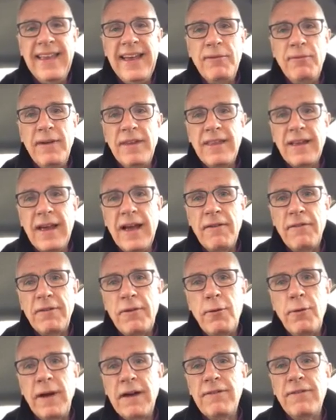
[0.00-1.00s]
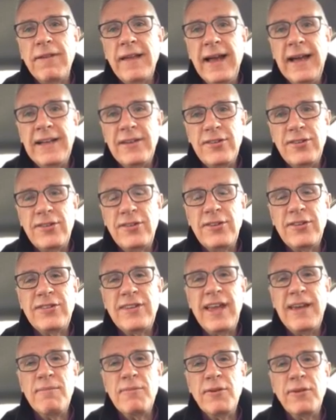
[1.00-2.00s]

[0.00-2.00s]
then with a quick flight to Sault Ste.